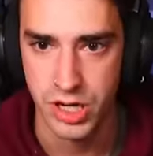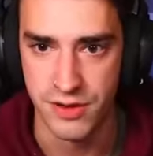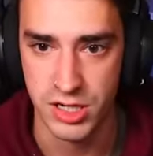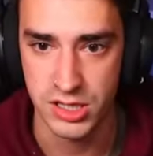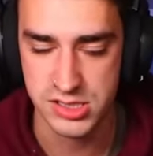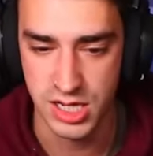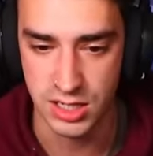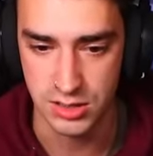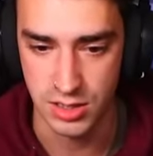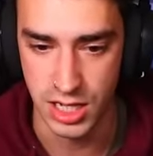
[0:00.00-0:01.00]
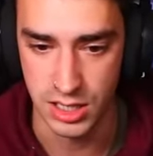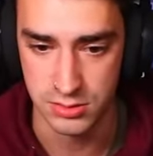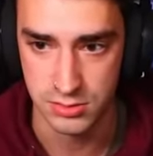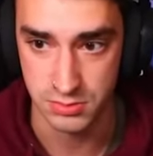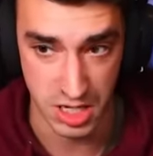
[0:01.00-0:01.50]
Whatever, at least I uh,
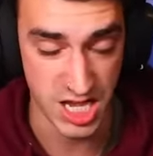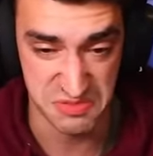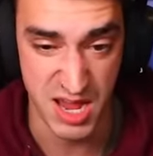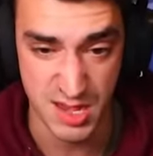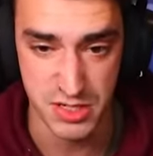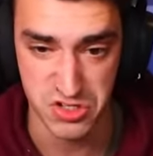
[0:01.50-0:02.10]
caused mayhem